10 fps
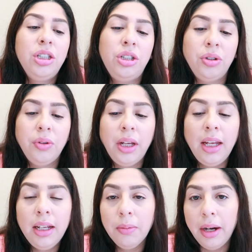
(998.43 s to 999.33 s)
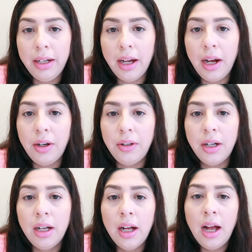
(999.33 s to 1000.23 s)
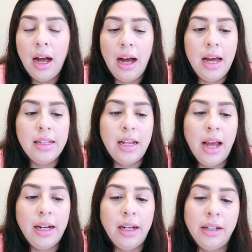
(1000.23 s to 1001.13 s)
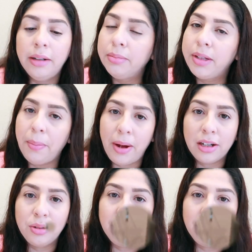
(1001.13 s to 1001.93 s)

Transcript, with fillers: to eat right now and then um, get back